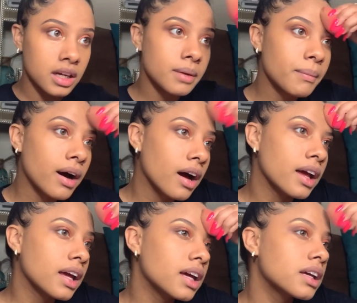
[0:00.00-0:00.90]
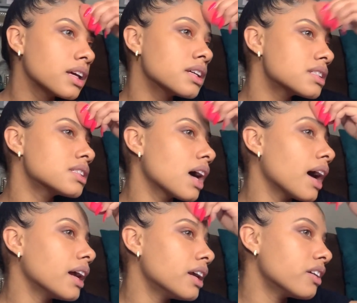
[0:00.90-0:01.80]
My hand gets
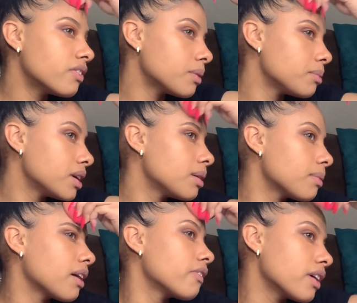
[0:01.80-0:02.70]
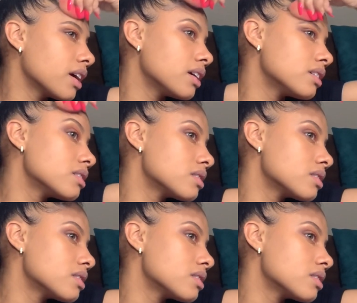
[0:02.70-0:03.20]
tired from beating my face.